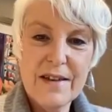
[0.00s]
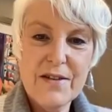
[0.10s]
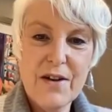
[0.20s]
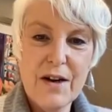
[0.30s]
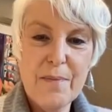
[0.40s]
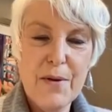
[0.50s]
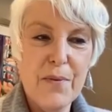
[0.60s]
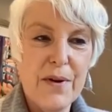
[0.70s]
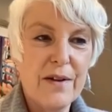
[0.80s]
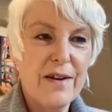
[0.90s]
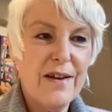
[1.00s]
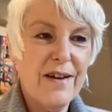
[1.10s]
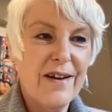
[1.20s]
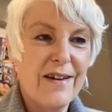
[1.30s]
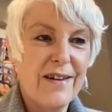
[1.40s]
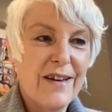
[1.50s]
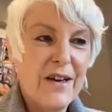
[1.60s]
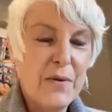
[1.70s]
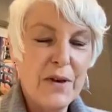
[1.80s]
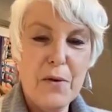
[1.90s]
That's got to be really,
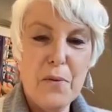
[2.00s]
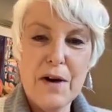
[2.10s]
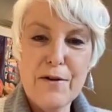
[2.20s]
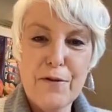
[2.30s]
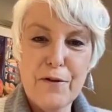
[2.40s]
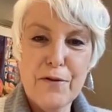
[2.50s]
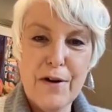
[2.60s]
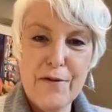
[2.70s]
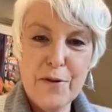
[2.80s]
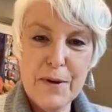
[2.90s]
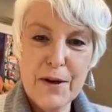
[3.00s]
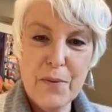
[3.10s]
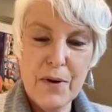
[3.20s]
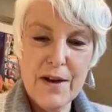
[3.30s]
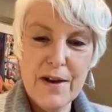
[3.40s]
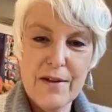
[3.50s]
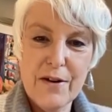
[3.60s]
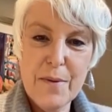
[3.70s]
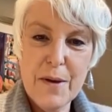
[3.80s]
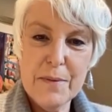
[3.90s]
really wonderful for everybody working
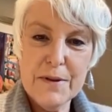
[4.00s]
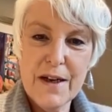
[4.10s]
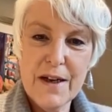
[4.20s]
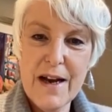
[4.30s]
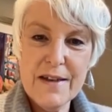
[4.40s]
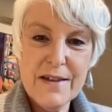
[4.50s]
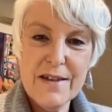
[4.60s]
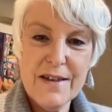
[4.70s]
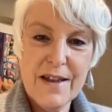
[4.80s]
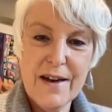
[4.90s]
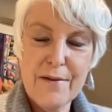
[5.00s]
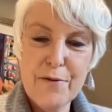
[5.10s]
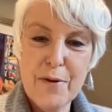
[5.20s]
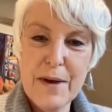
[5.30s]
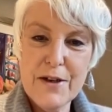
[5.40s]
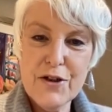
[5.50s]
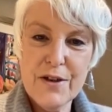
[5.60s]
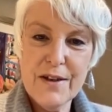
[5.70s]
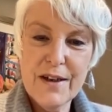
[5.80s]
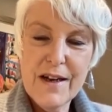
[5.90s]
there to be able to get access to that
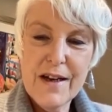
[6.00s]
information.